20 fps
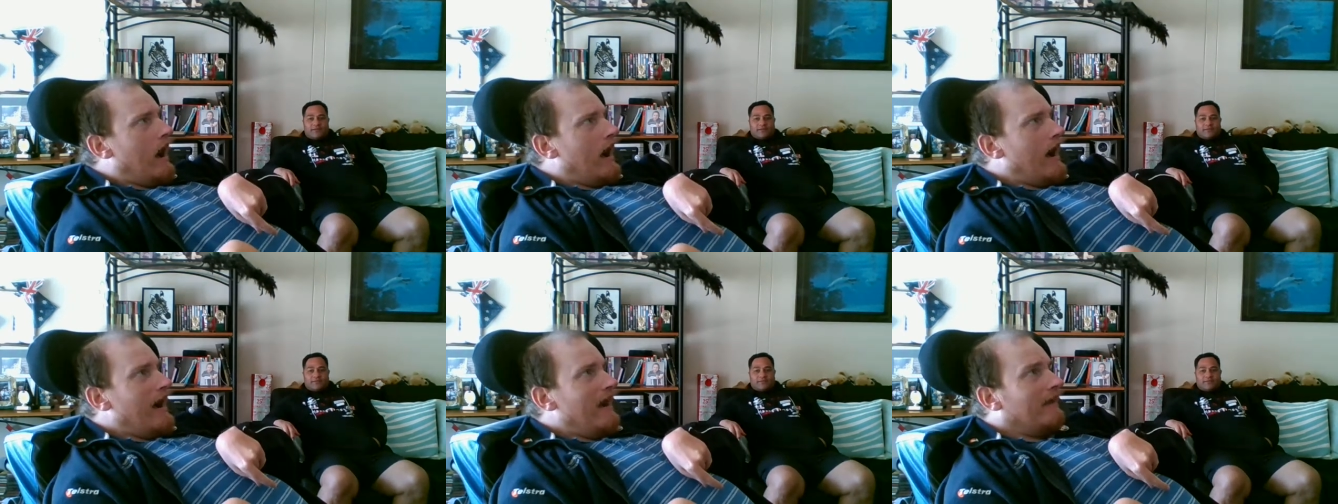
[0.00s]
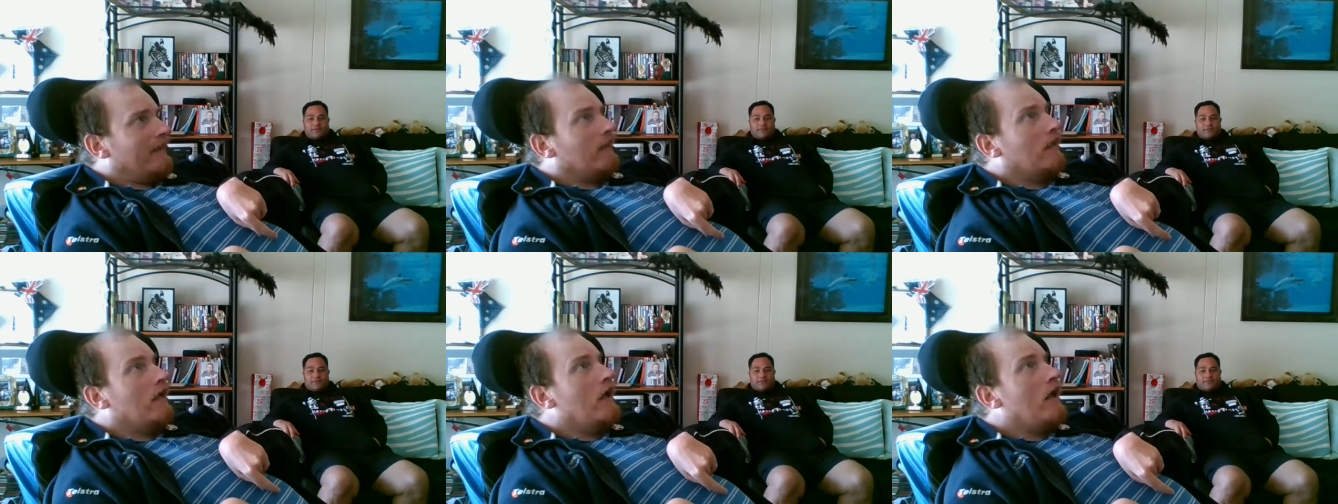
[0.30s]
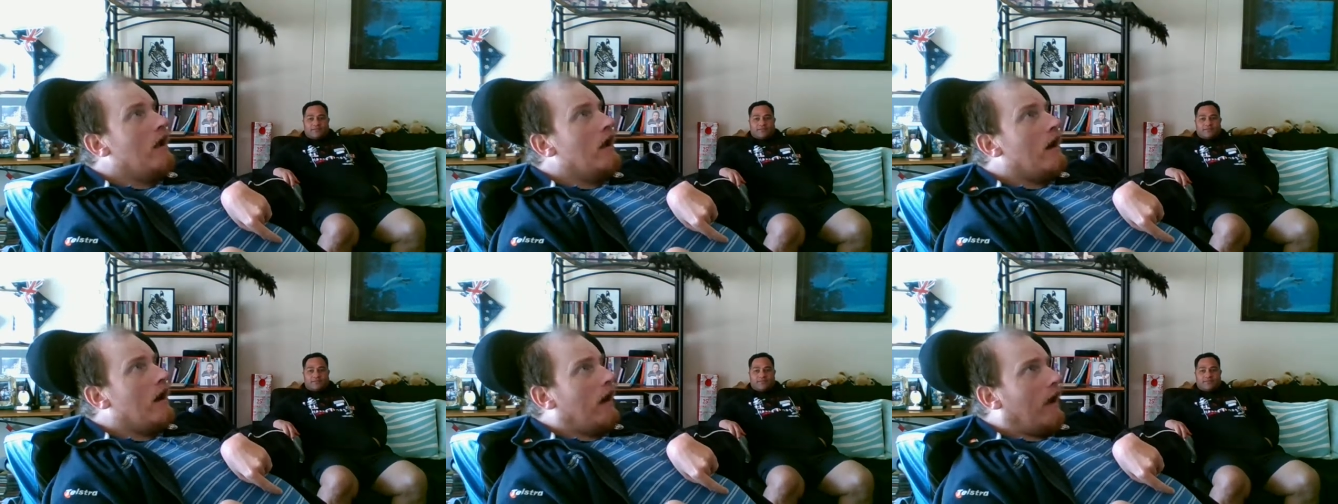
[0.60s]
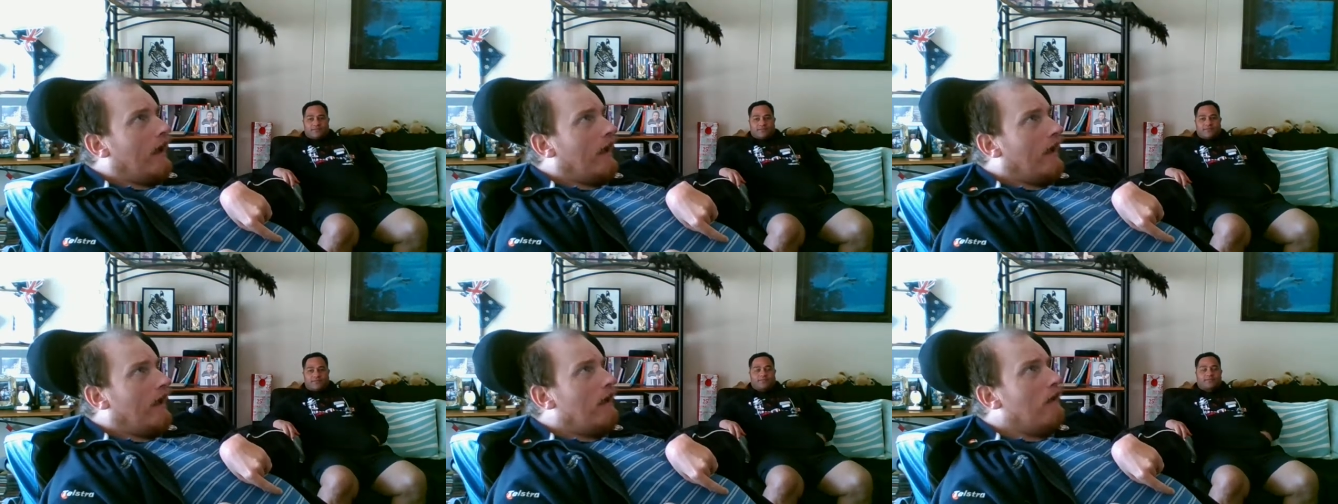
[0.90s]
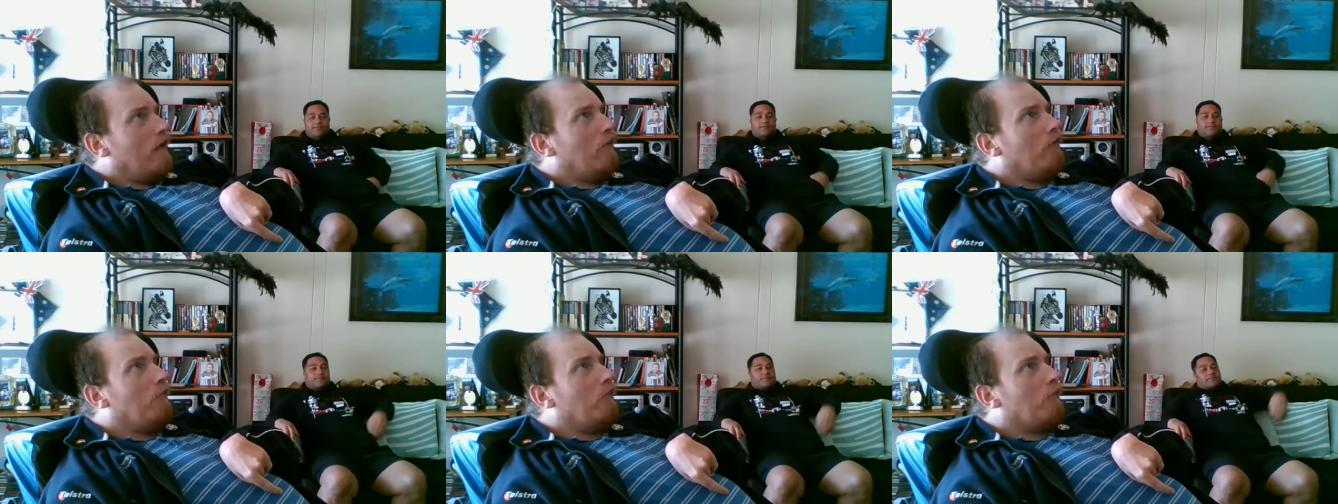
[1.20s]
And
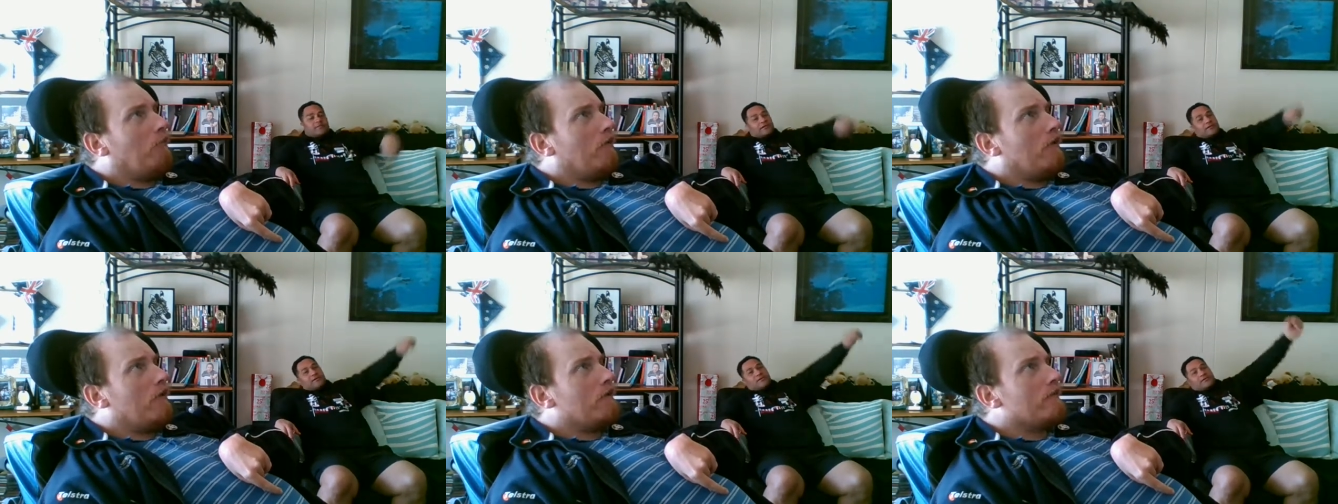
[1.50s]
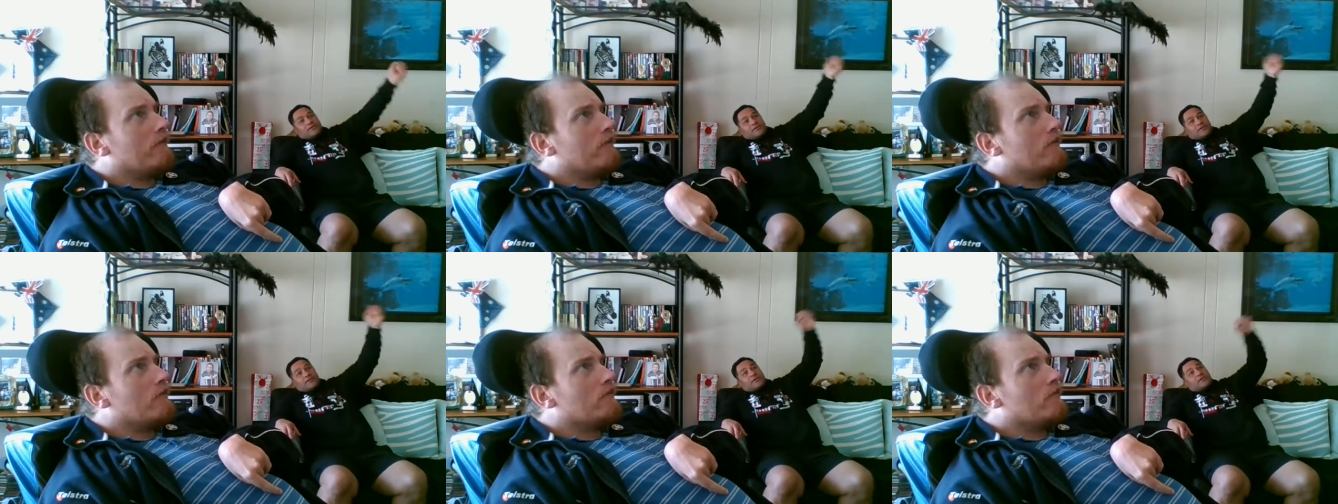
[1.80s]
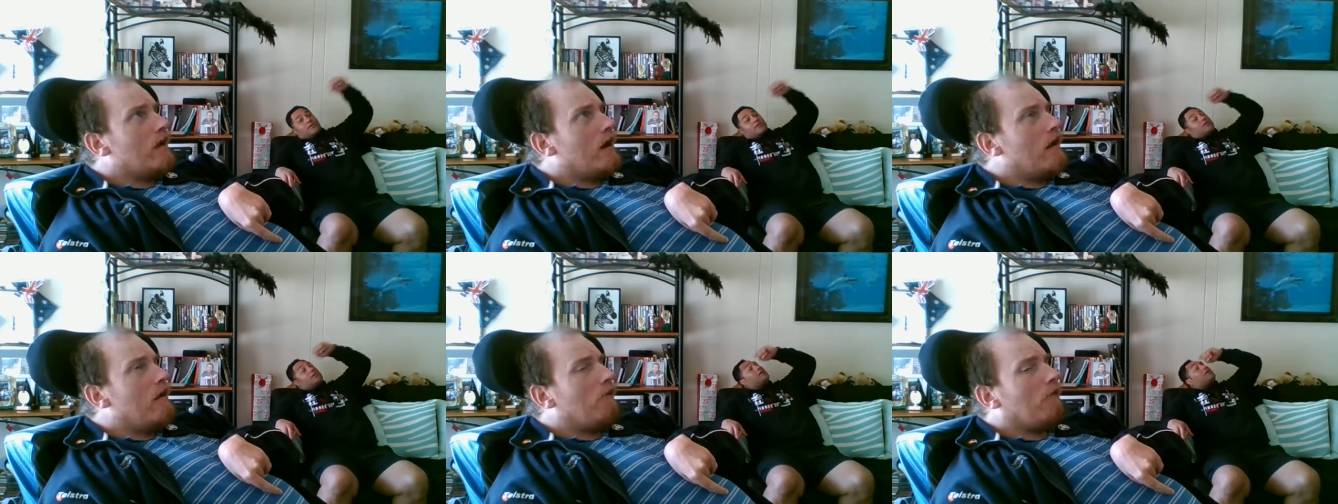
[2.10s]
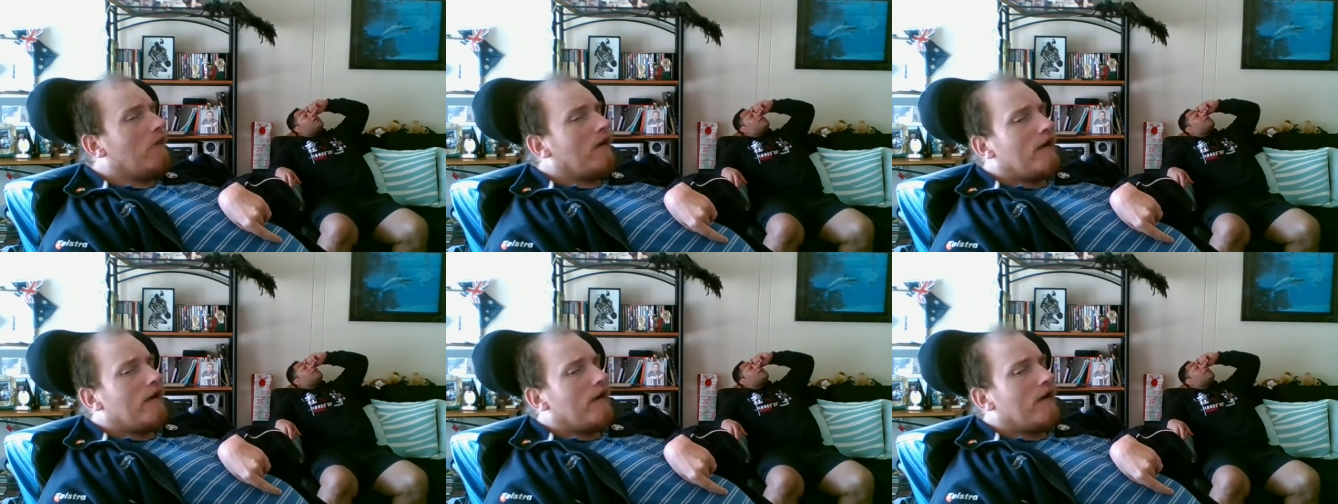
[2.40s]
how will you know